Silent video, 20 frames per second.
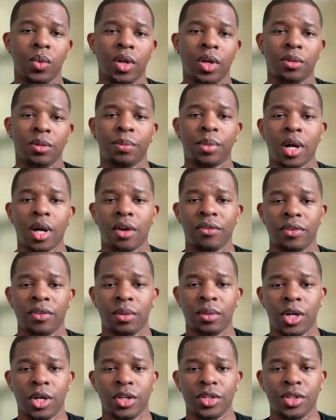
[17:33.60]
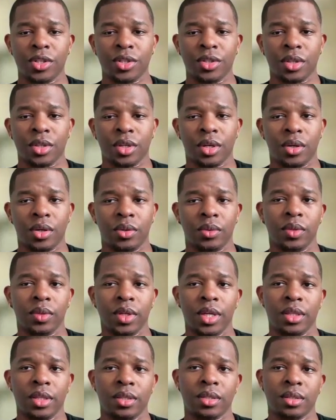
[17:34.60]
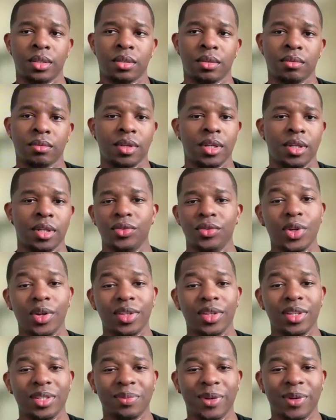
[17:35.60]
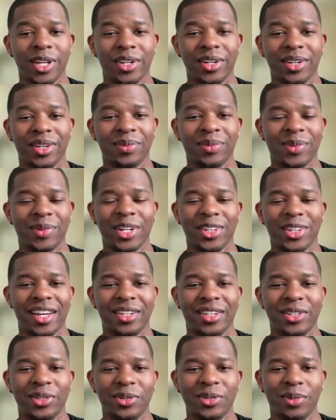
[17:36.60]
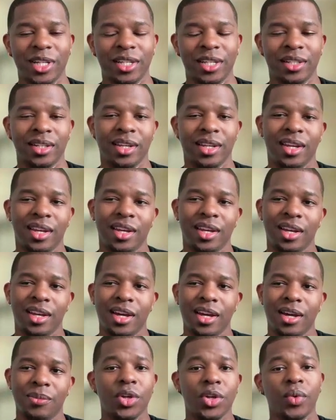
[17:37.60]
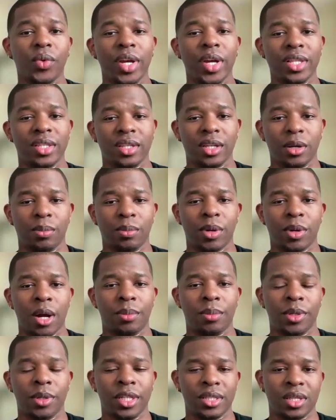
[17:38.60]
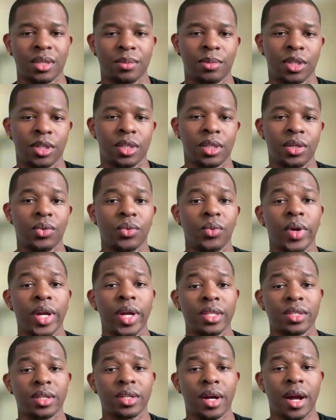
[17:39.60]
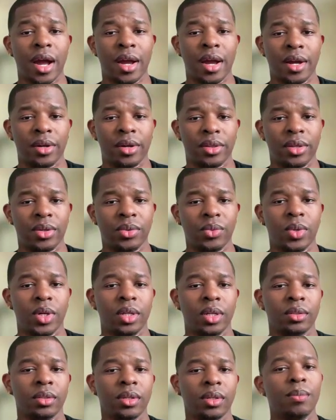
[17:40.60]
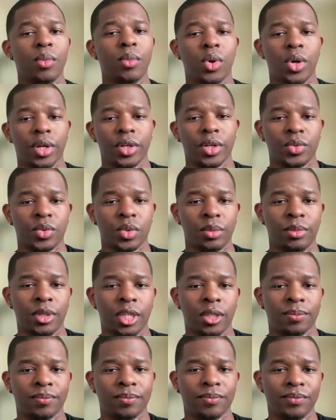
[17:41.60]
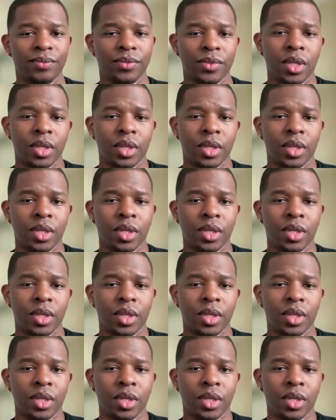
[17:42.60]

With profit margins, though, you know this better than I do, but when you're renting a property, typically rents are higher than what a mortgage would be.